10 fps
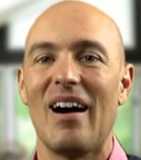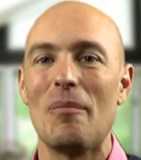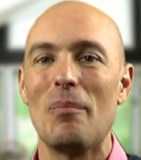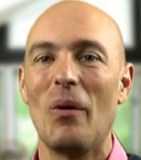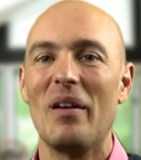
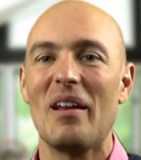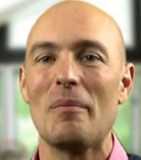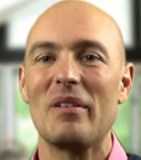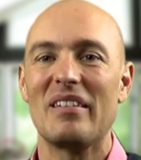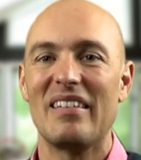Point number
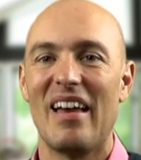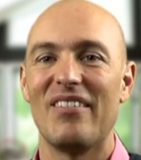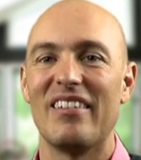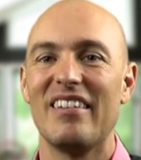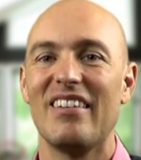
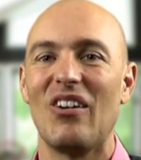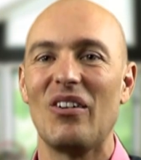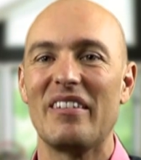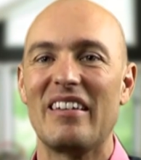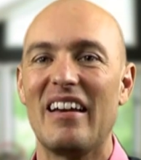seven on
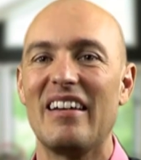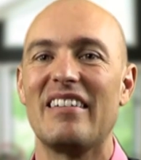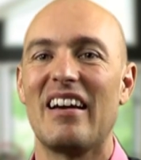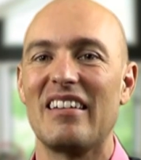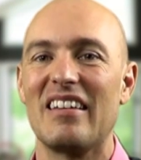the Get It
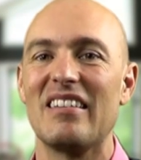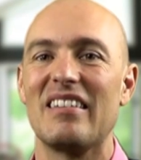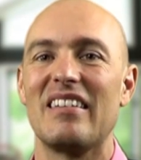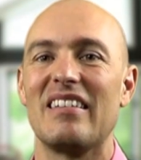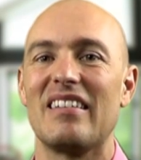Done list,
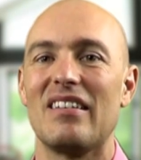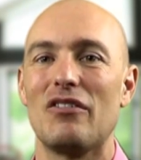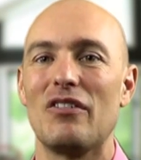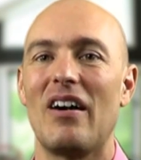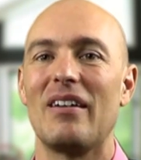it's the
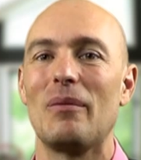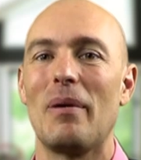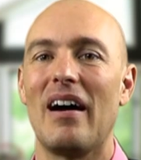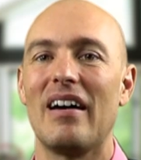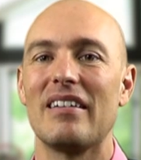final
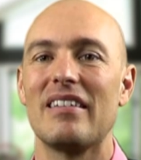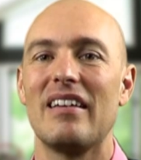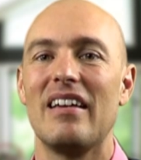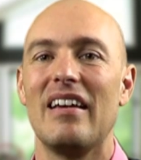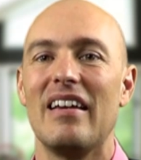part,
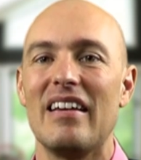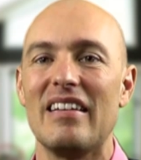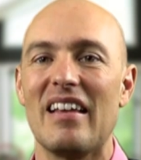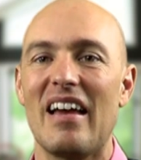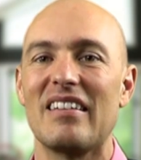is
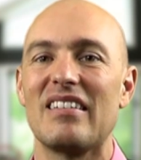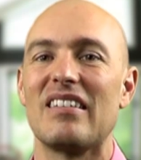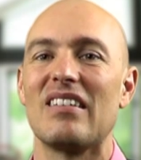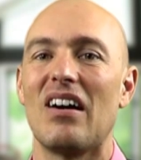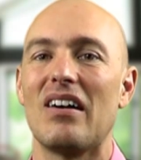
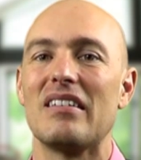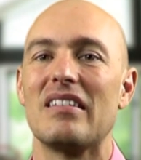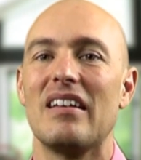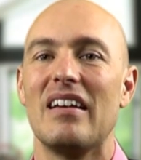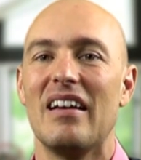exercise.
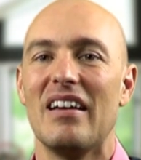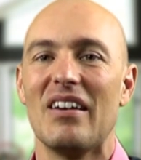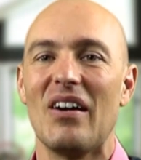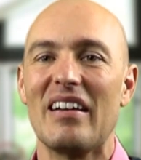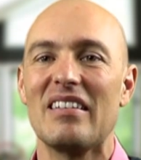
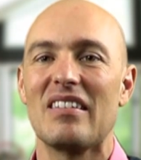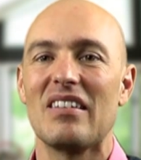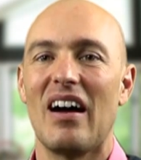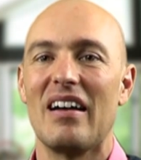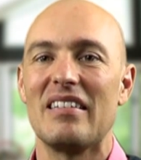
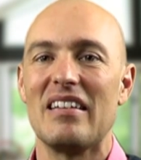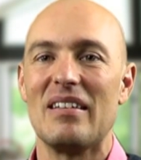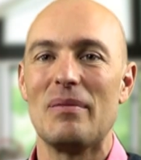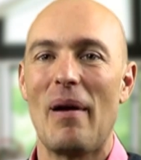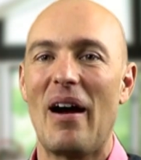Exercise is
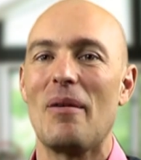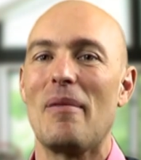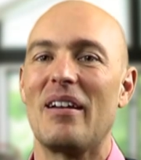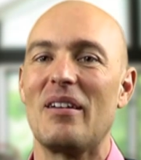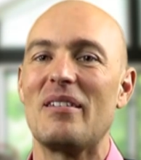
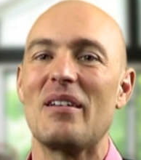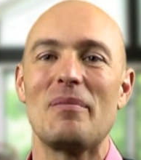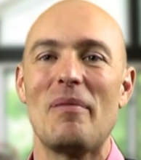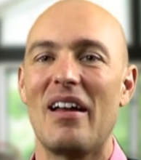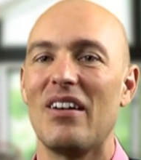paramount. It doesn't
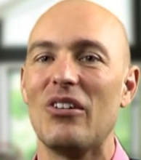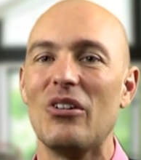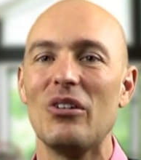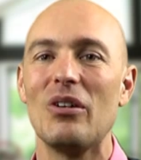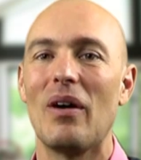matter who
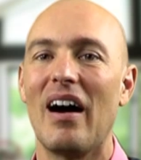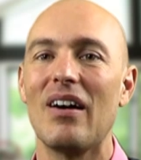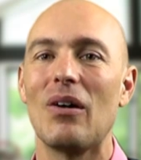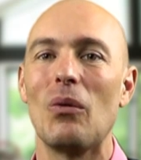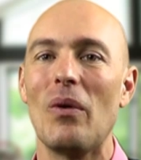you are
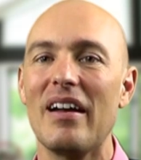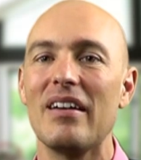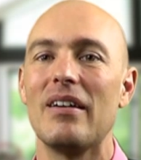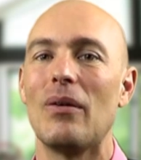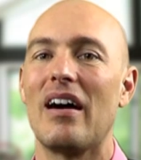or where
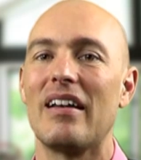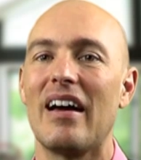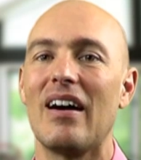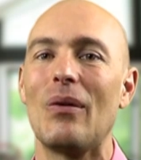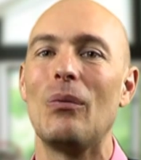you are
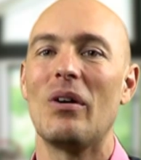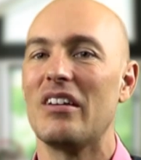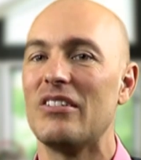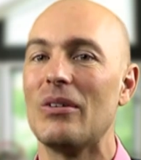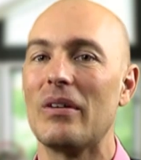now, what you're
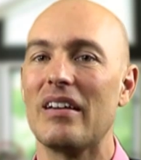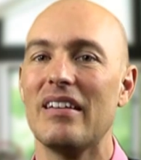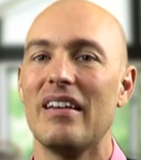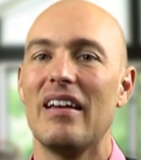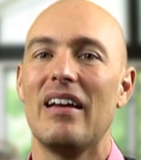doing,
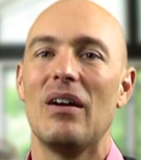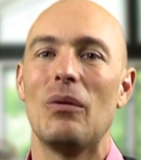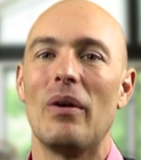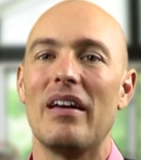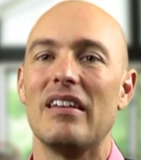
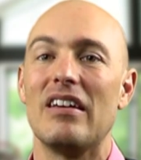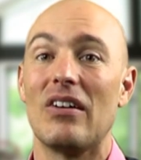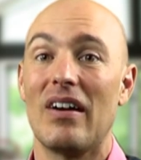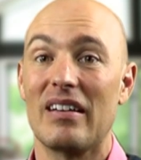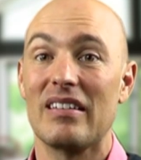whether you're
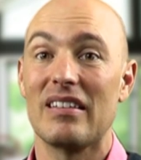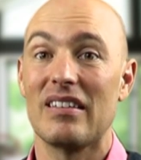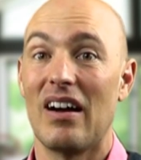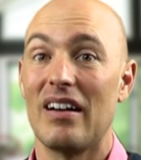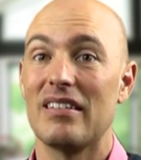
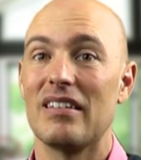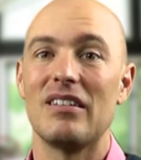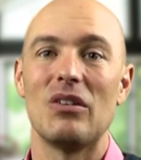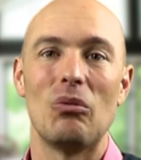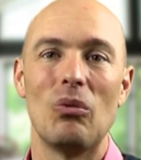exercising,
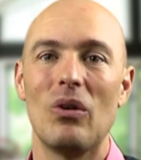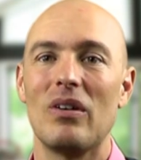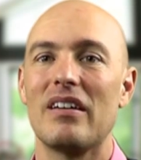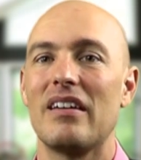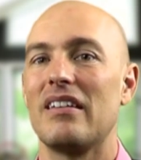you're
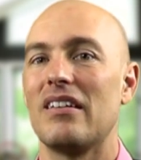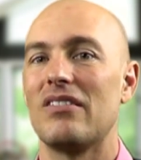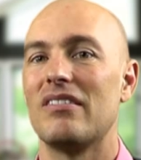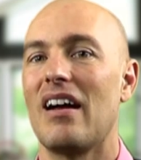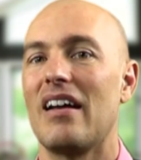walking, you're
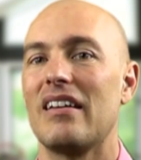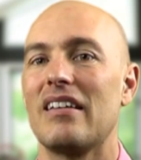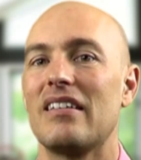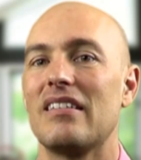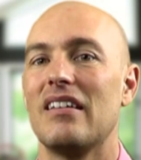
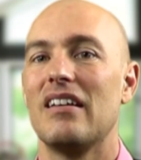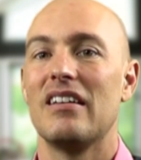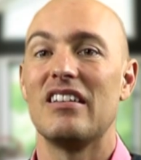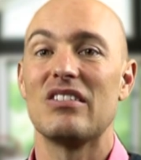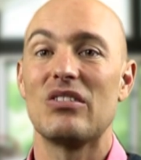running,
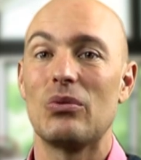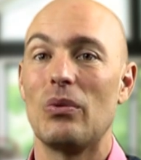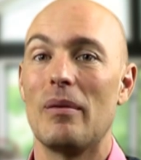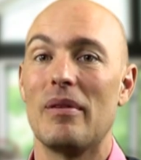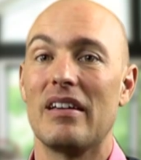you're
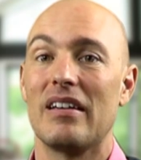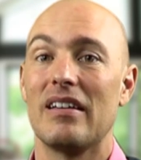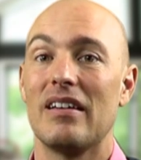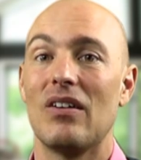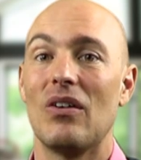swimming,
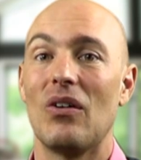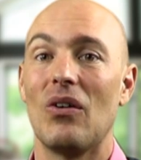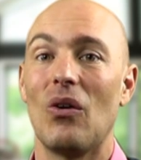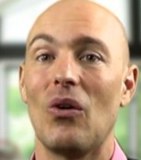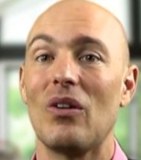
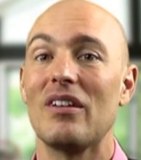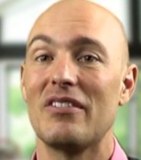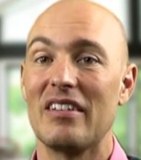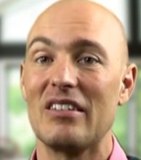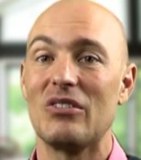all of it
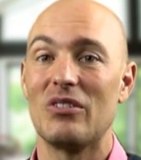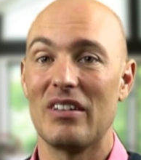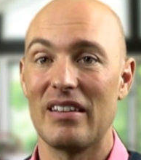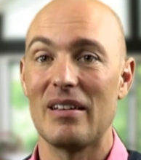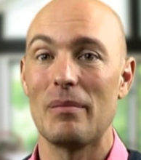is
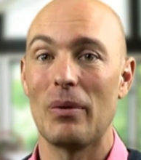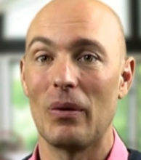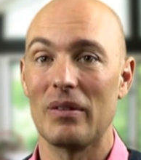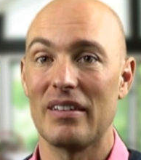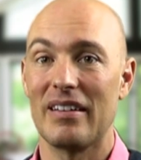really
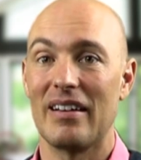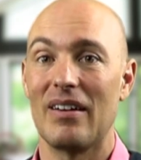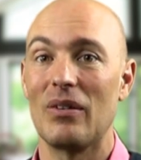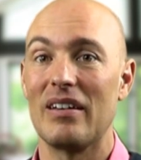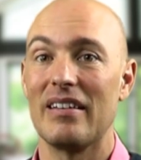important, and I
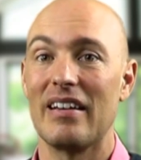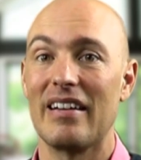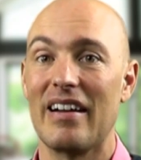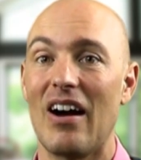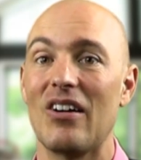would
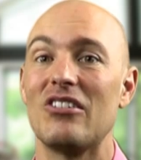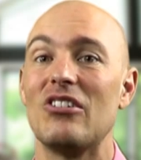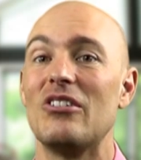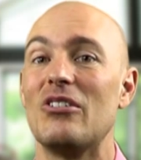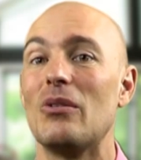encourage you to
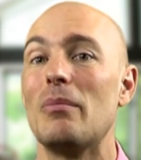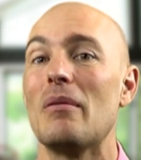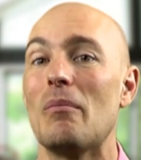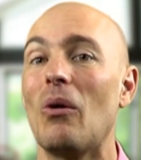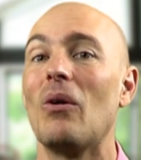do a bit
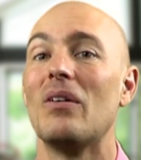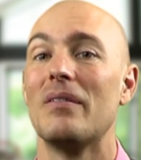more,